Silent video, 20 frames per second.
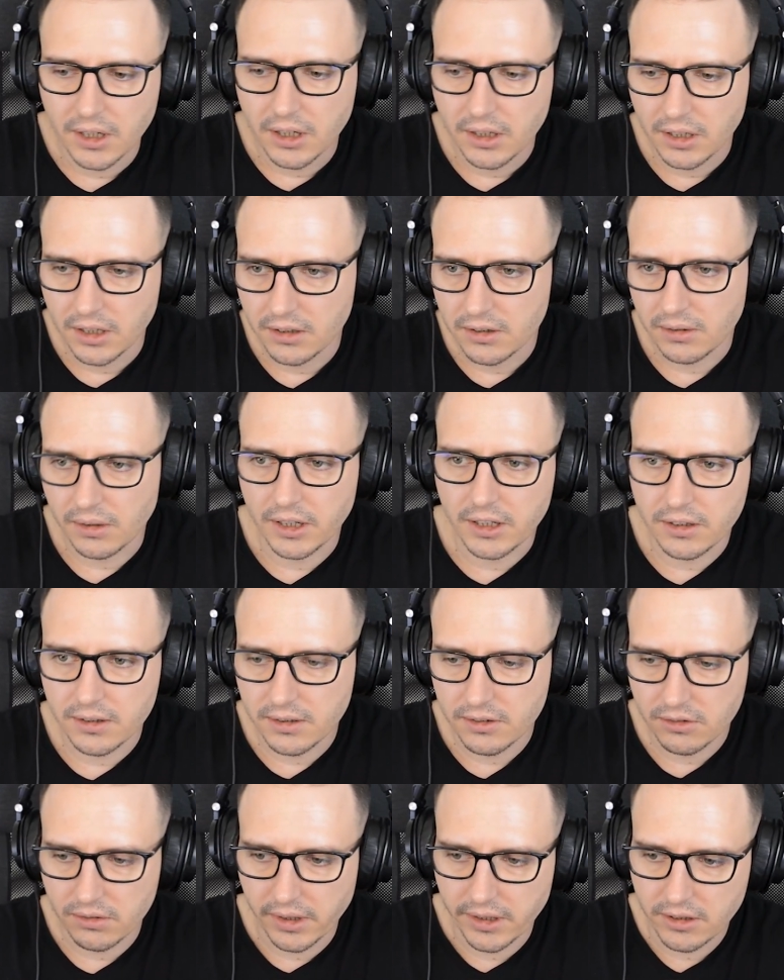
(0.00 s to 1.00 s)
Okay, so
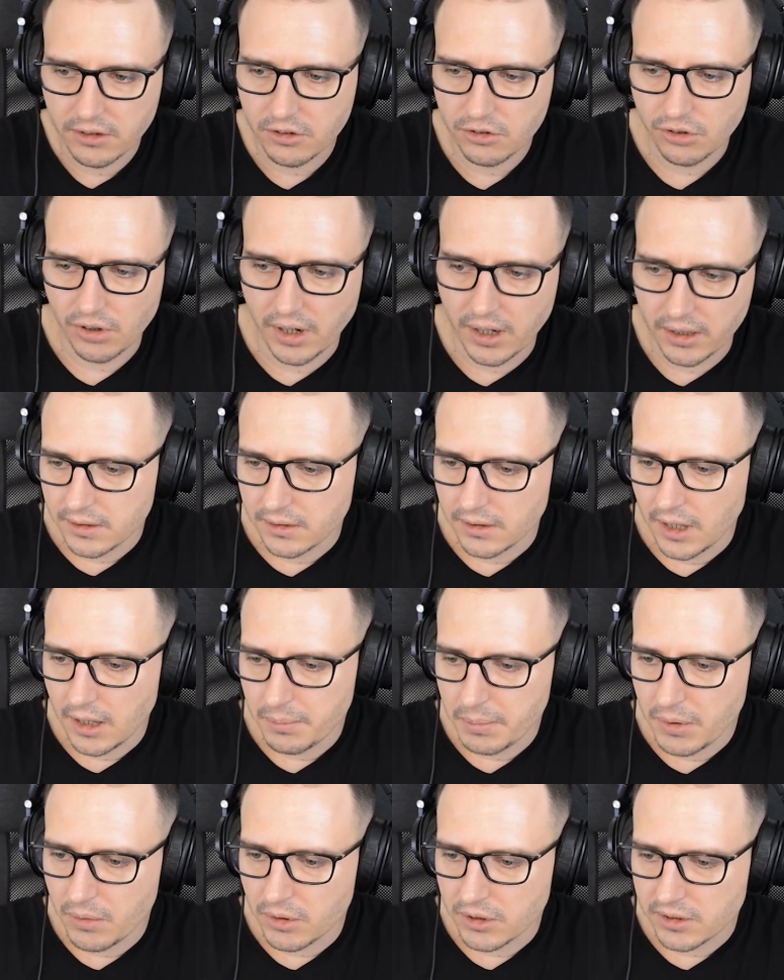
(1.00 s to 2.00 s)
let's try.
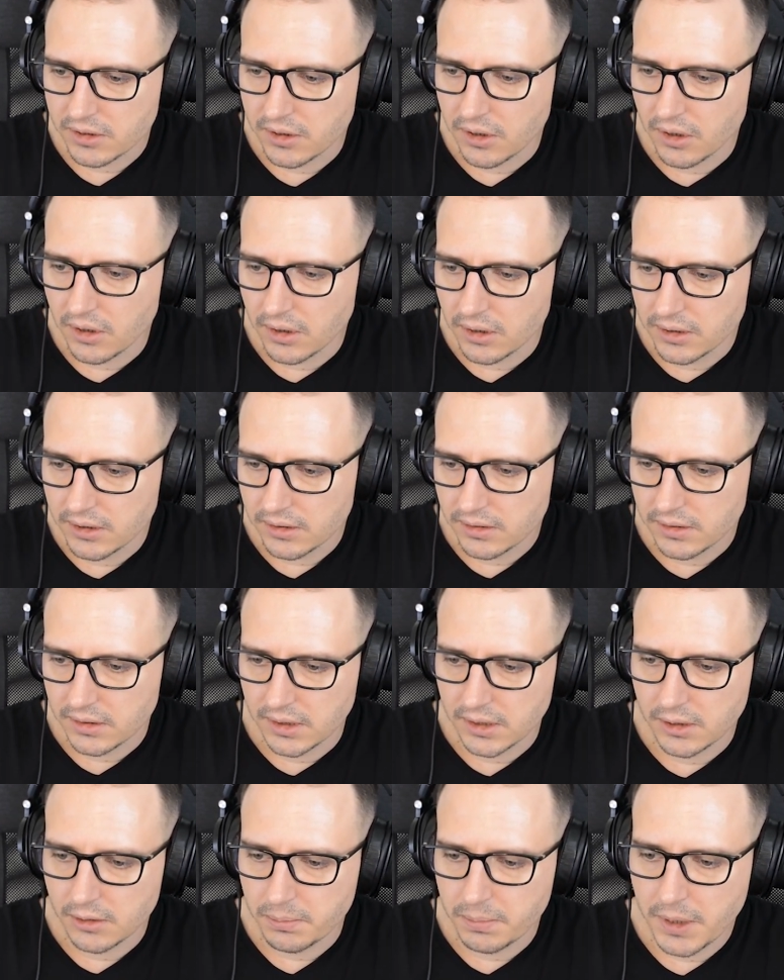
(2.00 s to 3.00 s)
Happy was called
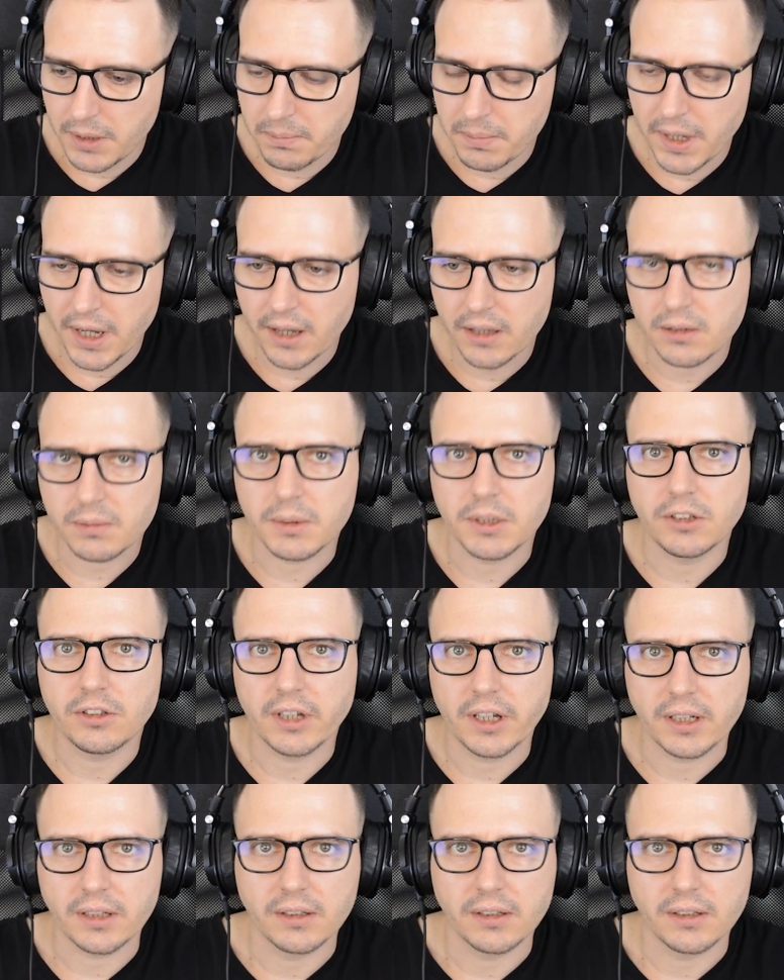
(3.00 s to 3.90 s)
and the PP has been checked.